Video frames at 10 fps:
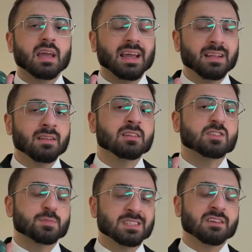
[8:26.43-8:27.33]
in
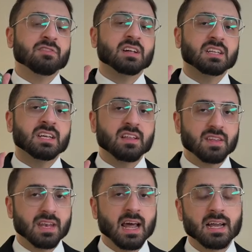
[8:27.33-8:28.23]
specifically the
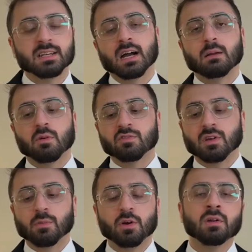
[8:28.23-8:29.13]
nighttime of
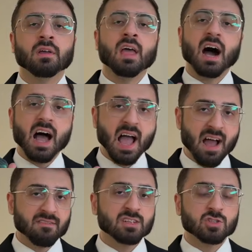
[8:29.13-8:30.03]
summer. I
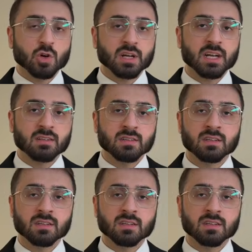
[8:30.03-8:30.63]
have enjoyed it.